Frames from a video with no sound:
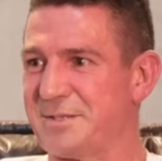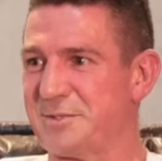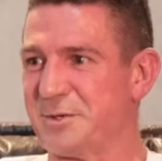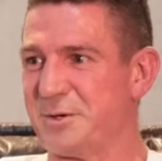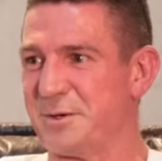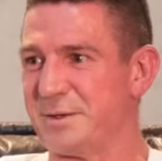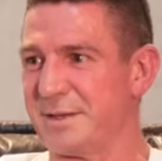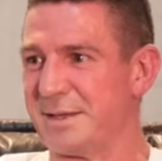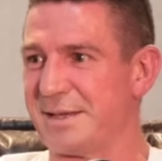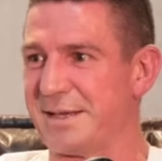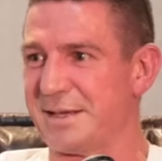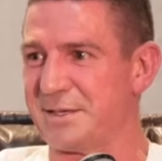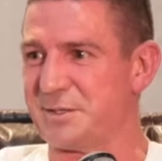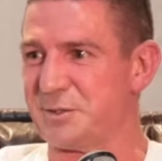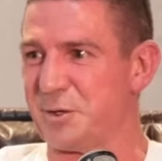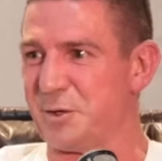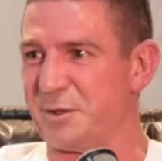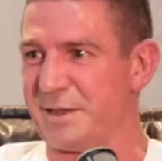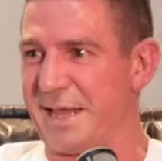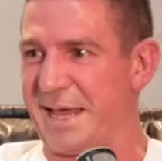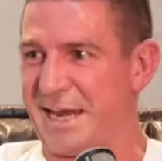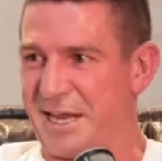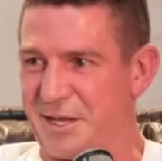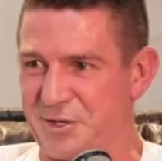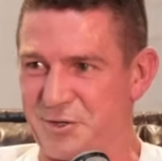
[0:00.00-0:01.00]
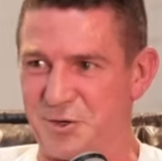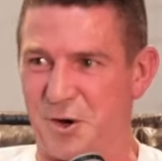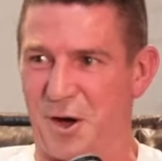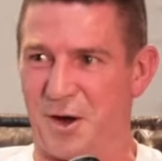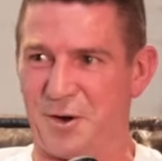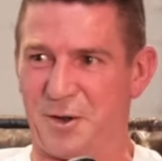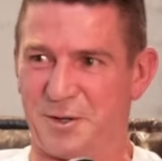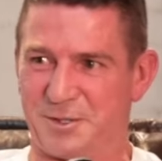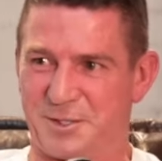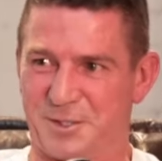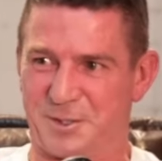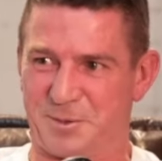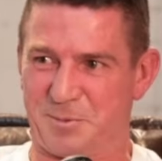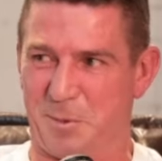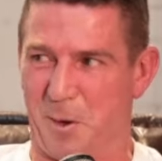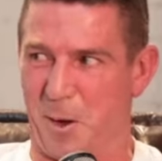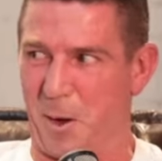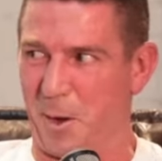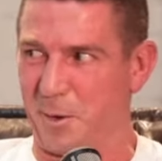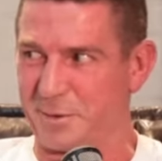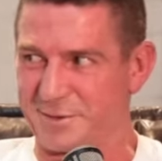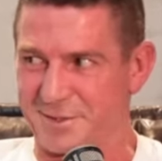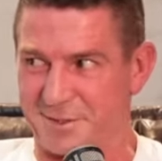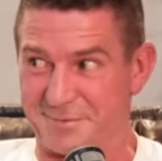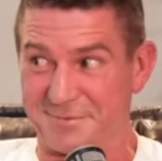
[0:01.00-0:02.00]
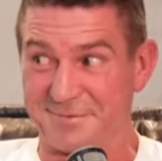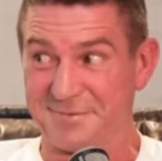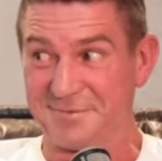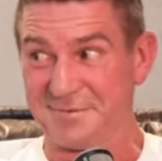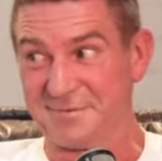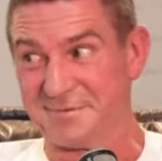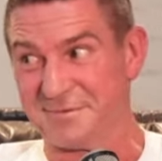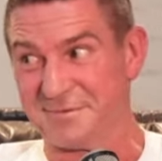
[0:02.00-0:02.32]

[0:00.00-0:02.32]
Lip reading: you saw Lenny trying not to smile. I was like,